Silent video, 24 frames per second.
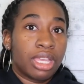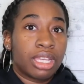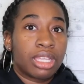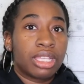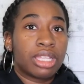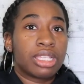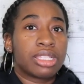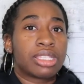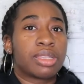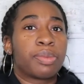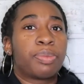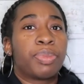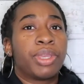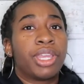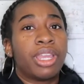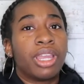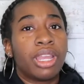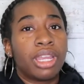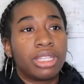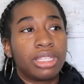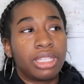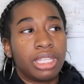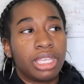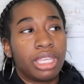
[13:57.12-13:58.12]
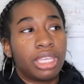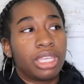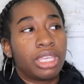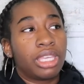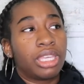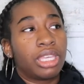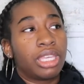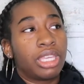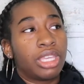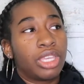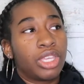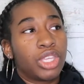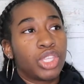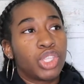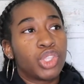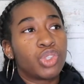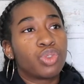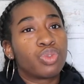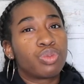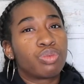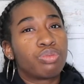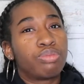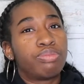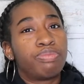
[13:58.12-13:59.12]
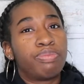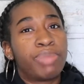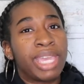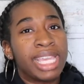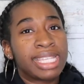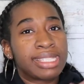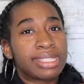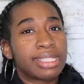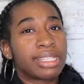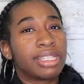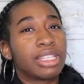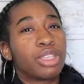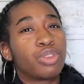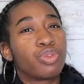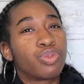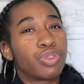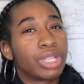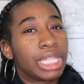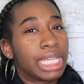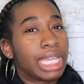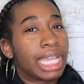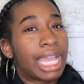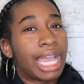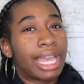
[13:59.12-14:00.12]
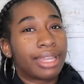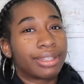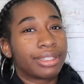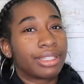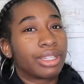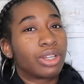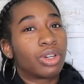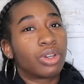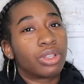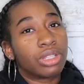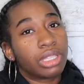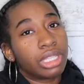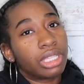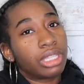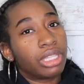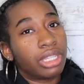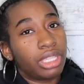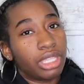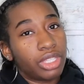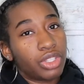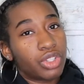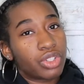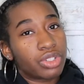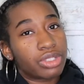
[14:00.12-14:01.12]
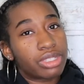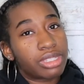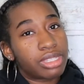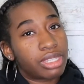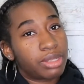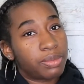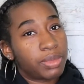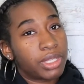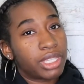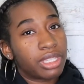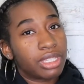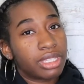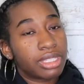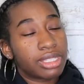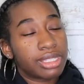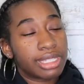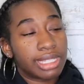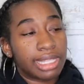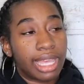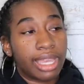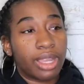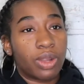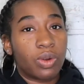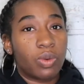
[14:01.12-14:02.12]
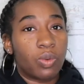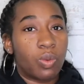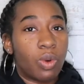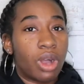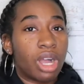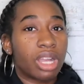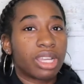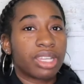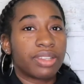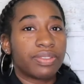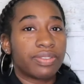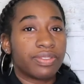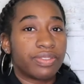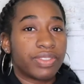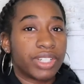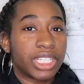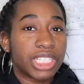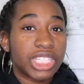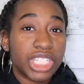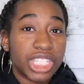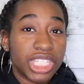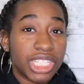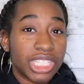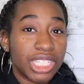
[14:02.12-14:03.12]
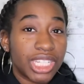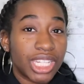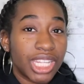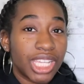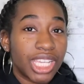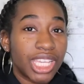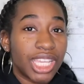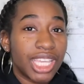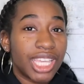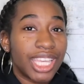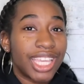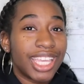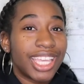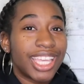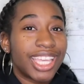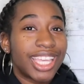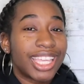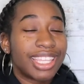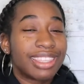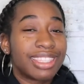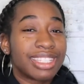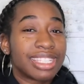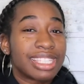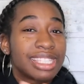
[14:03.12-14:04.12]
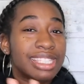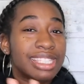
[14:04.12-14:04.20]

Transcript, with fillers: cause apparently you basically really kind of only need your tibia to like walk and function. The